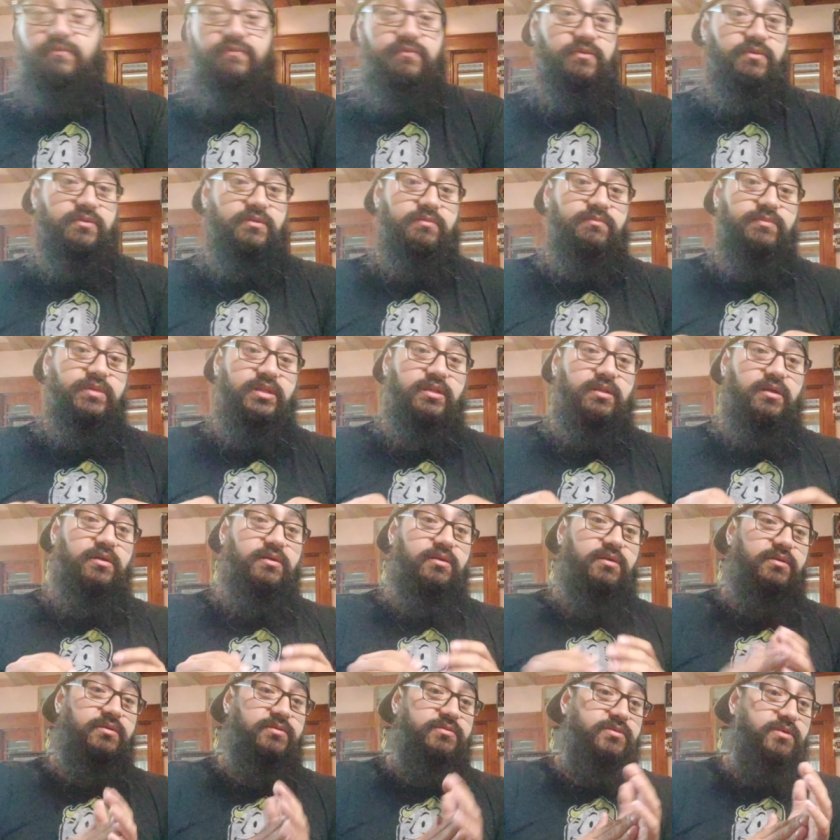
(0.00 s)
for a little bit
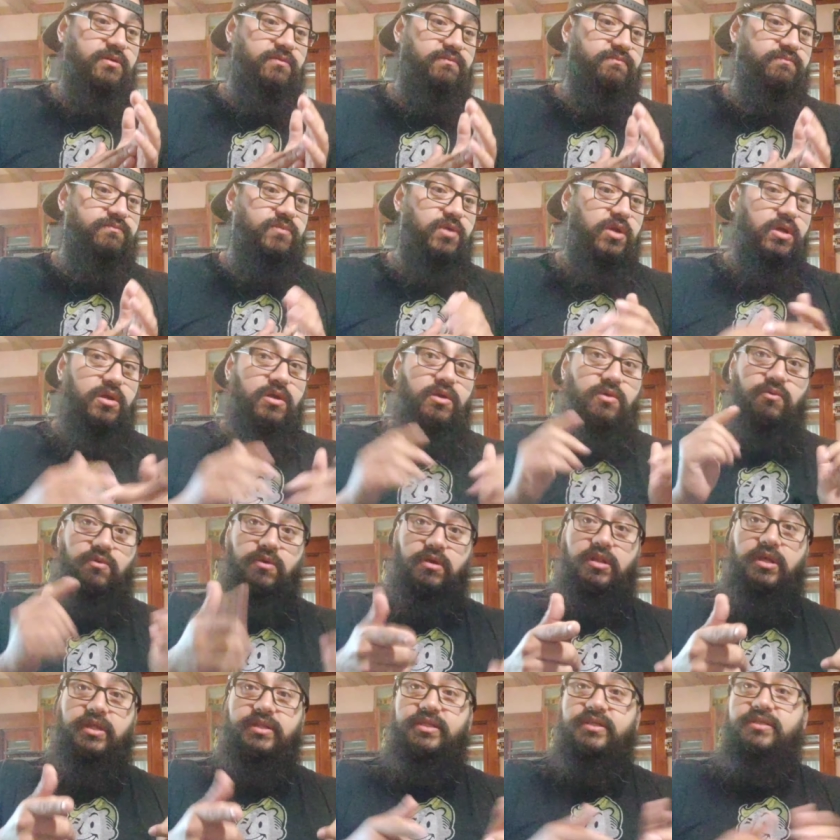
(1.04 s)
longer. So we're
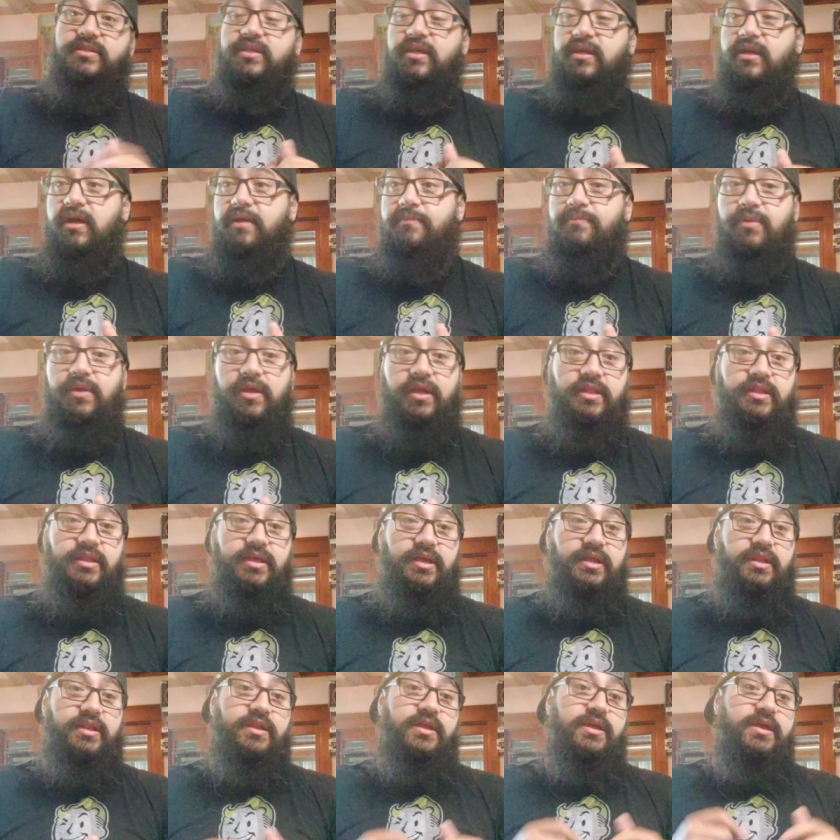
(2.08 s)
going to let these sit up and
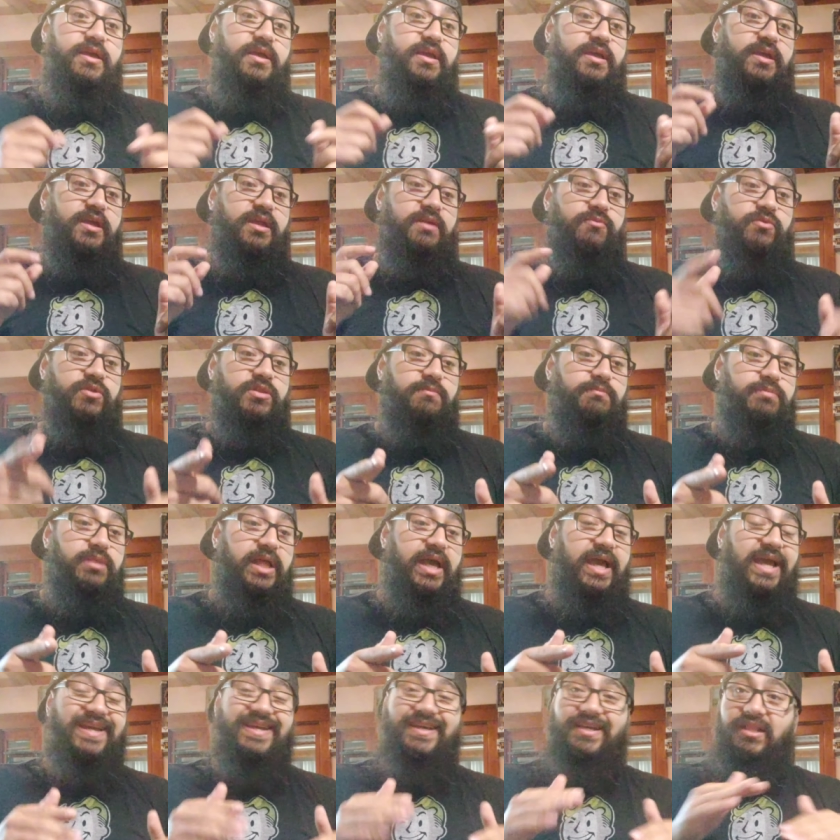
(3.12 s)
then hit them with the
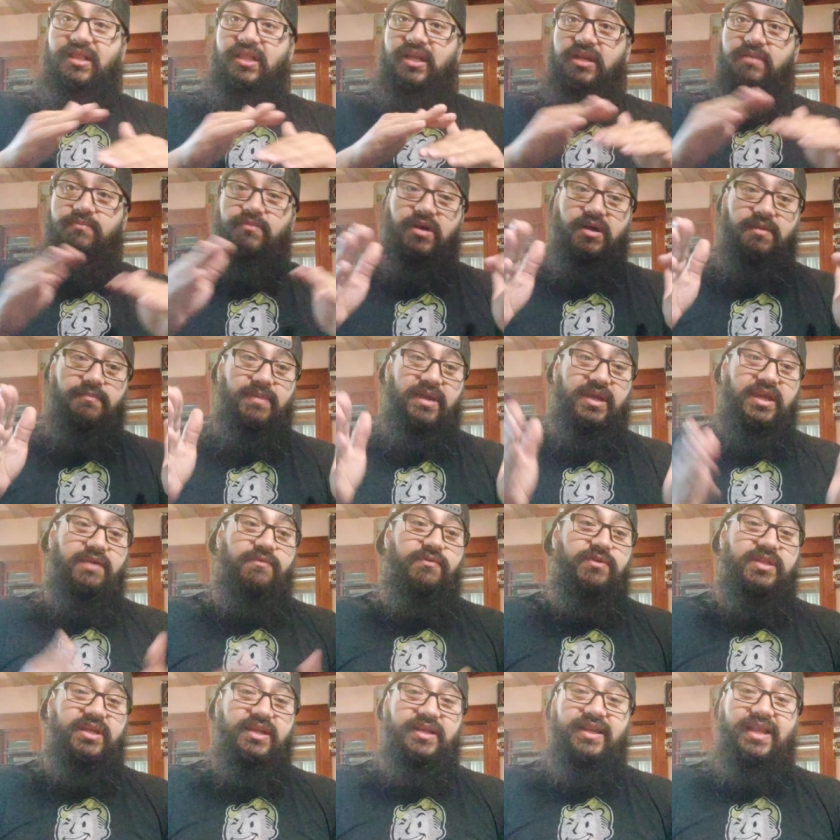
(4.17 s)
black, clean them up, make
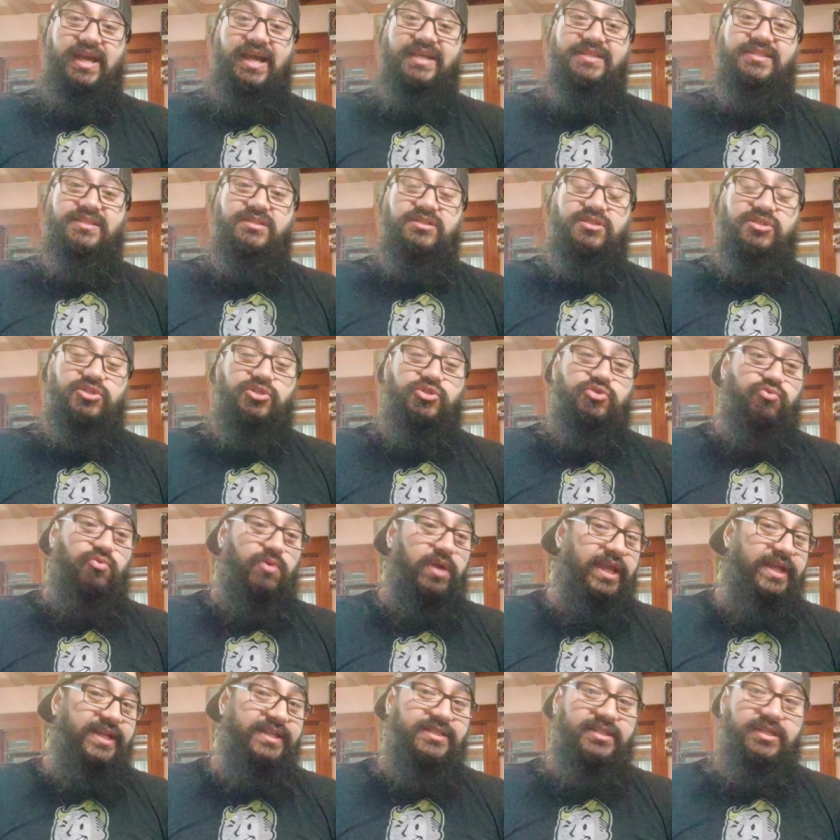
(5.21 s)
everything nice and
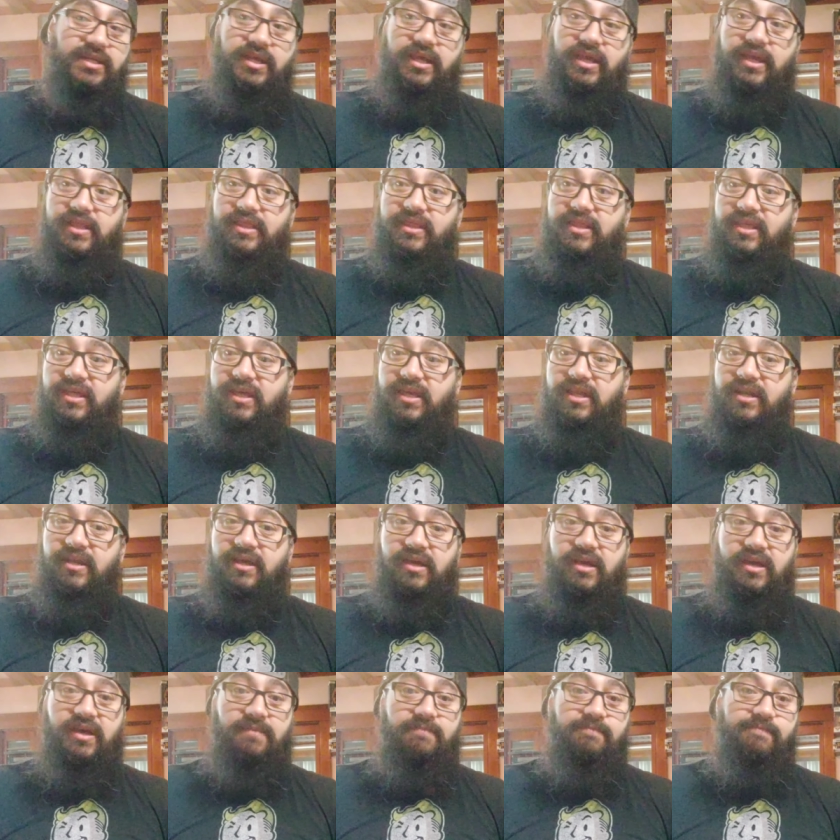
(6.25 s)
straight, and then
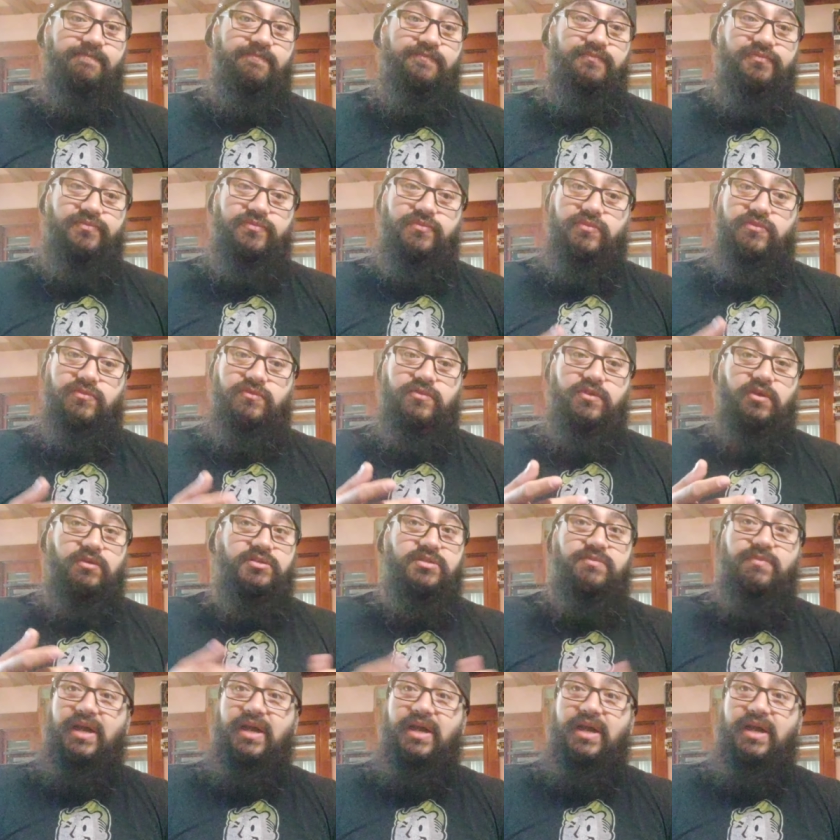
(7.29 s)
throw some